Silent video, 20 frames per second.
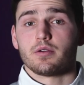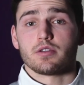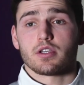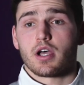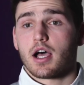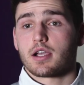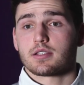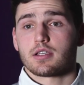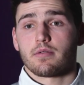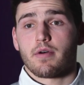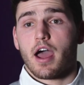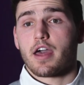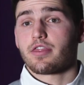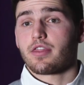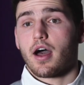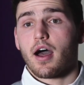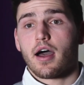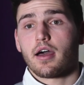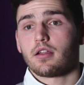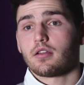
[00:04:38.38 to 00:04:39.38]
It was awesome. I
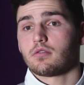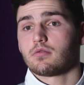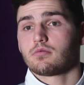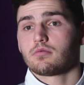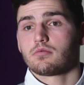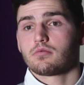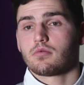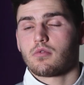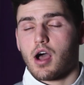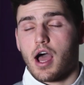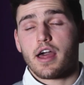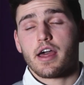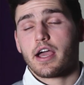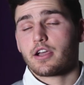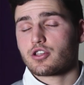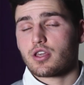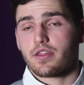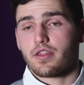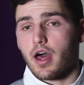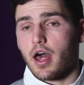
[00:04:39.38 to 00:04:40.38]
thought I
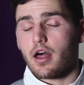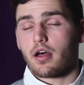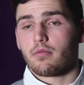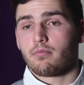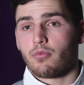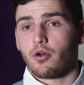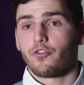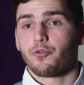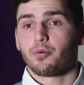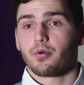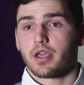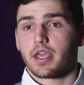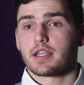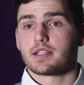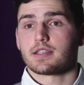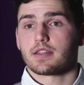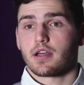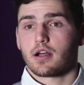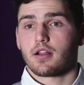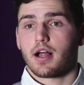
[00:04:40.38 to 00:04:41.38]
actually thought multiple
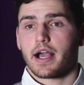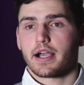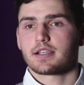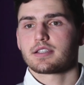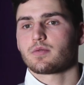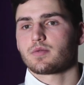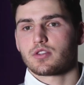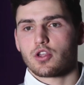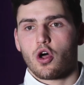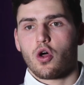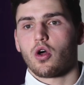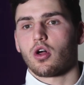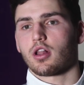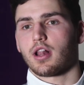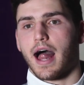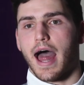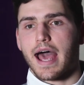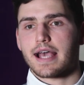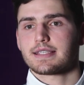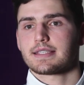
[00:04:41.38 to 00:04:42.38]
kids in the class, because it was the whole
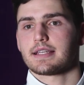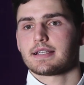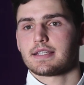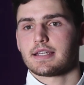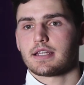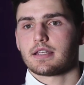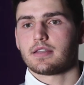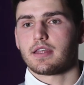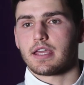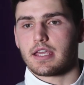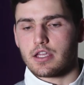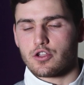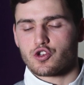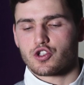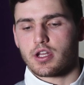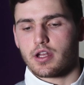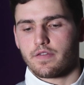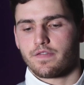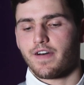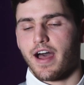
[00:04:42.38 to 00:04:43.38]
class that did, they
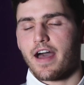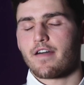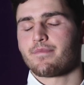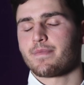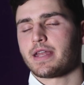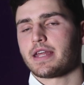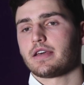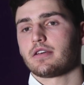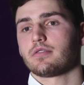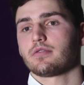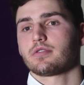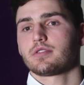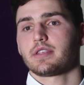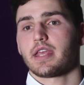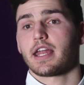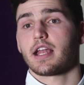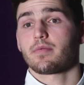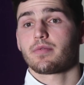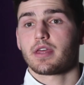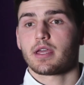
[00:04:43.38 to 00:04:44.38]
each did a five minute
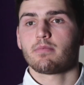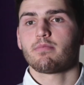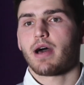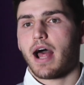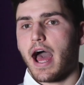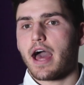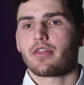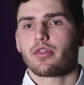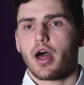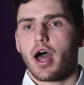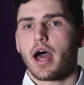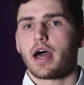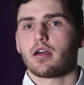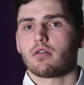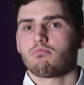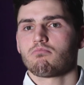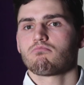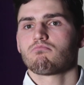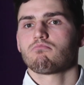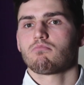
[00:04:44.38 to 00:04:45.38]
stand up thing, but I
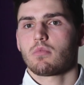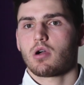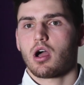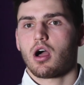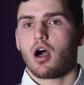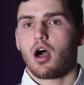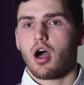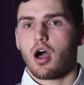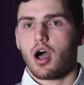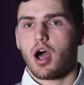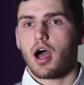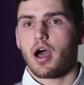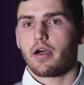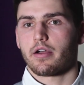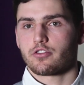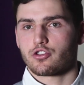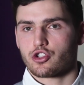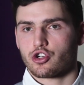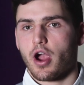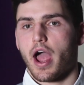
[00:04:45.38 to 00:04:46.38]
thought
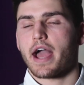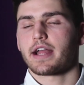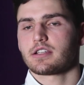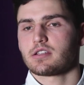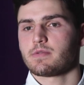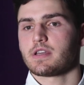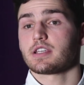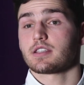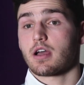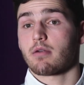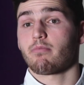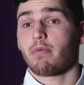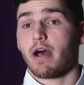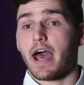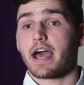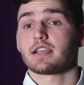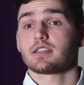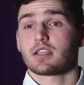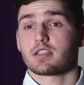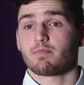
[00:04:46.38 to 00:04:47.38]
trying to be as
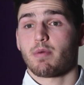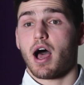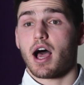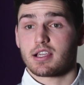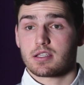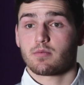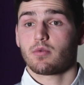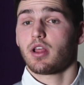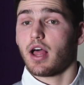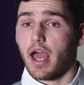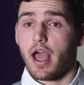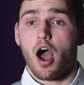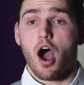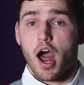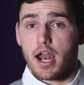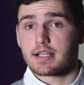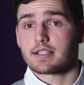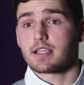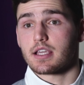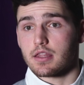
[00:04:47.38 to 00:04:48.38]
unbiased as possible, I
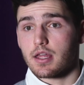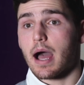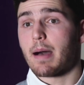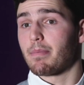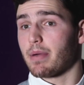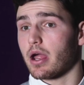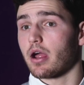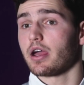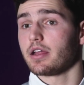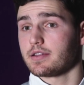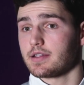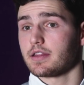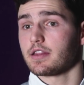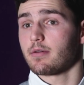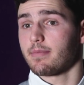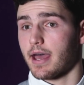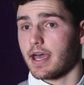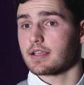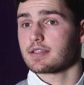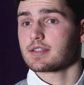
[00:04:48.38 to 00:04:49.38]
honestly thought Barret did
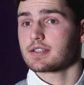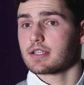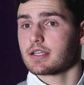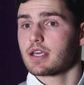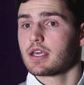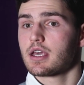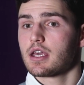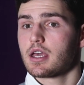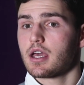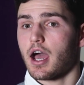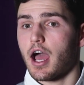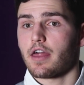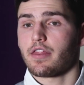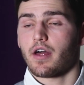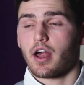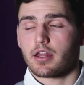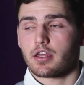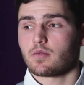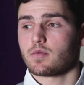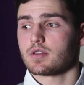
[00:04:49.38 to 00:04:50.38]
the best. I
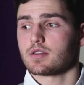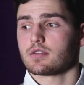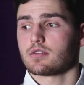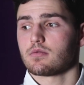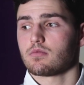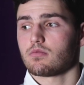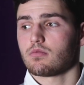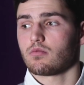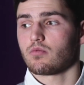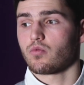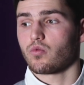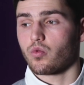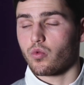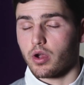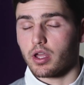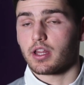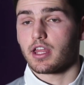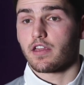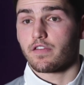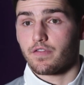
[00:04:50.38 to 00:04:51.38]
thought he was
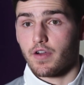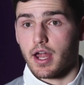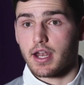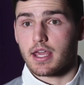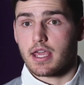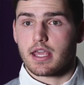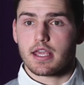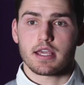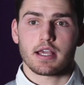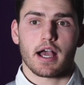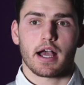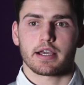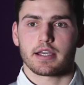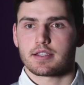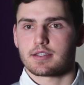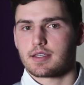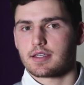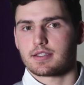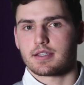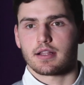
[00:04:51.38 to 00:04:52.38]
really funny. He got
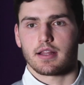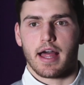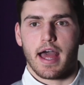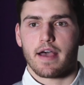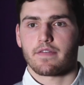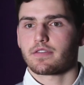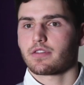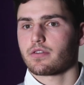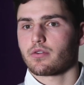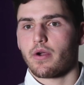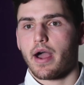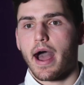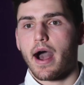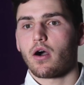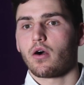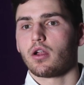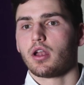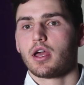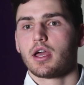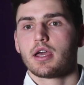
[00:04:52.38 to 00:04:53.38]
consistent laughs
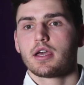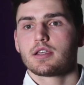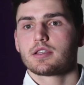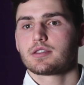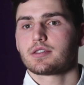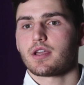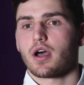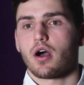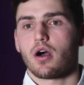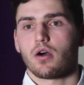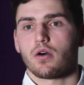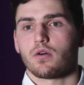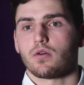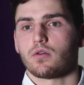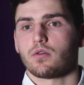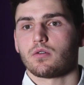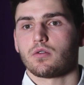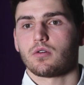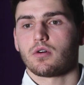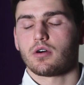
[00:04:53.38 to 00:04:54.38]
throughout.
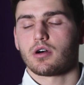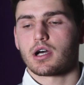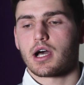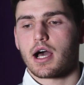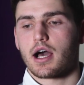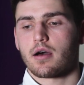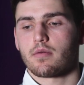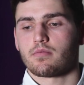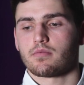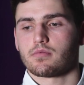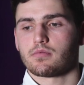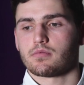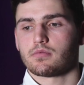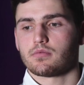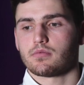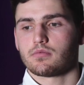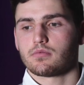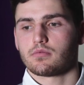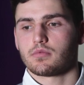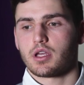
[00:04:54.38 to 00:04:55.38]
So um,
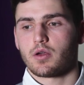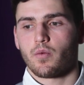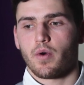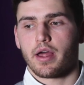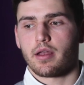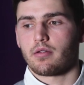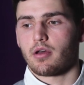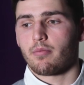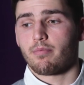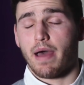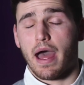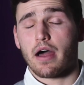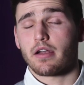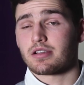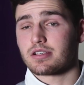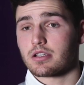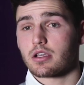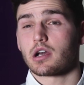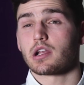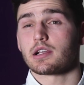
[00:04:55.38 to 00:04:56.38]
it went about
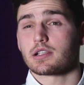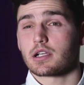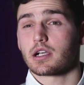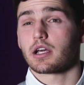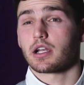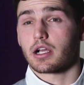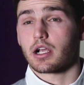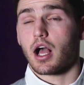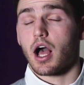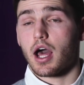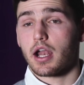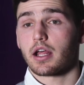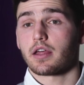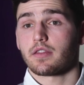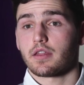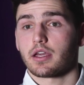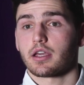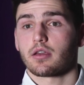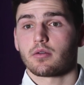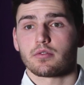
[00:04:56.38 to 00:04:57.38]
as good as it could have gone, I
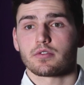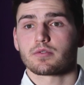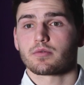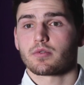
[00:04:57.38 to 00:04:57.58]
think. It was